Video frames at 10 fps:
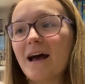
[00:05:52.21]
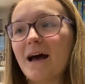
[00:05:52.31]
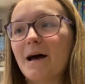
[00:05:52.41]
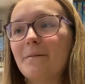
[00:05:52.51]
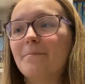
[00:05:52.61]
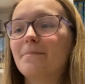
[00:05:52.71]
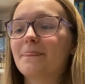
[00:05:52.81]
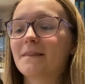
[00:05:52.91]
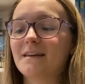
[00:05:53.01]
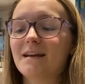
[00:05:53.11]

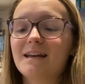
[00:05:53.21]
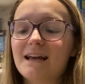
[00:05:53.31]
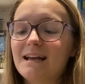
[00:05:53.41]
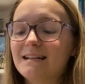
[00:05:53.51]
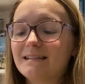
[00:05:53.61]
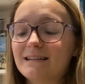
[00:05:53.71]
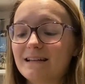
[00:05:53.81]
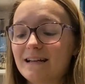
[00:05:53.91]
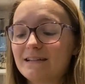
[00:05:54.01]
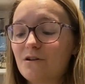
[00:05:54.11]
It's
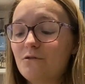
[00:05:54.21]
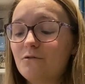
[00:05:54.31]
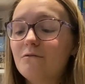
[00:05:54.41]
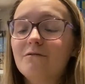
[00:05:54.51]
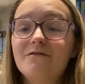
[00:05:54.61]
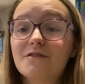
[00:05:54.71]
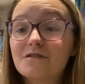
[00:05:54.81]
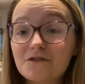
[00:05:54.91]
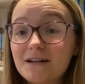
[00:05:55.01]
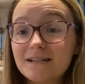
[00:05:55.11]
cool for a
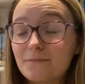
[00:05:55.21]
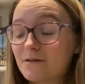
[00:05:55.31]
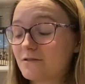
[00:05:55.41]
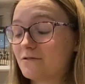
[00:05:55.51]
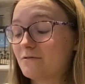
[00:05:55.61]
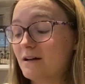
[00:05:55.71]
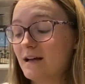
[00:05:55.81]
drinks bottle.